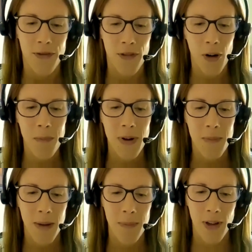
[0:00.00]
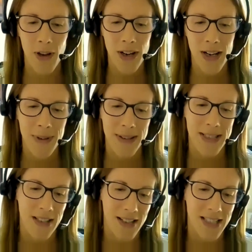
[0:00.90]
From my blog, I
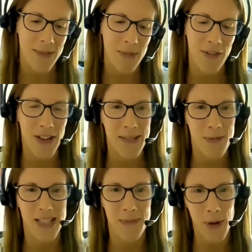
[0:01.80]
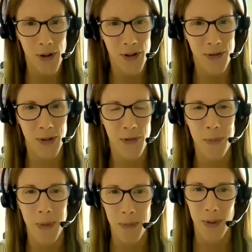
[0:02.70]
started my Facebook support group for
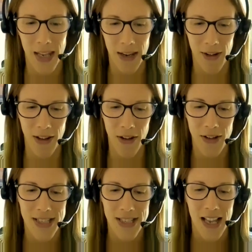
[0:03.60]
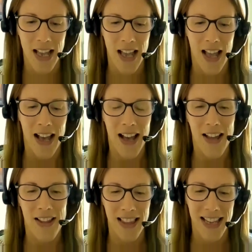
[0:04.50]
people with hearing loss.
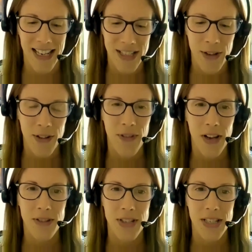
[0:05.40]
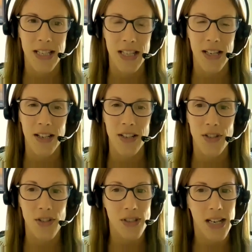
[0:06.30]
And later I founded the
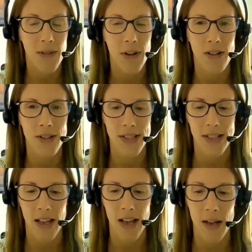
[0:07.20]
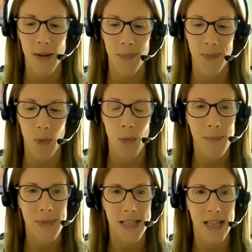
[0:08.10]
Sudden Hearing Loss
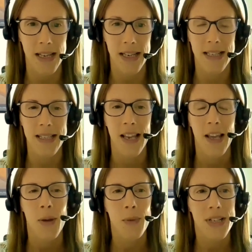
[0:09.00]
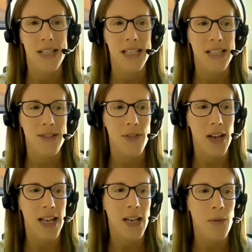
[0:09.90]
website, which is for
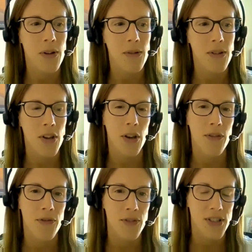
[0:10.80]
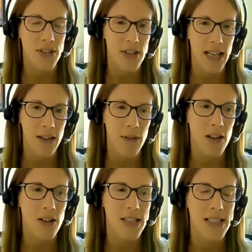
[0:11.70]
anyone going through sudden hearing
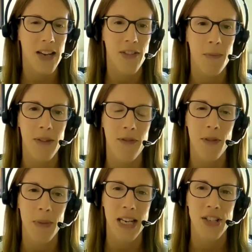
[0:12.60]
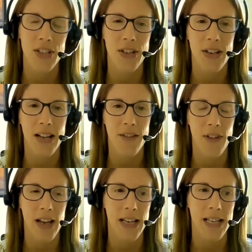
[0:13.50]
loss, to give them information,
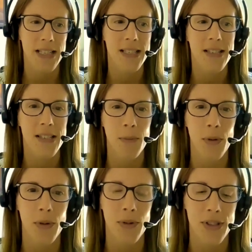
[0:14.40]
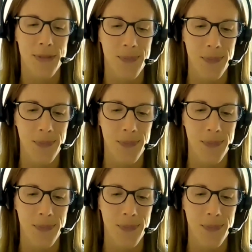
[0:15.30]
advice, support.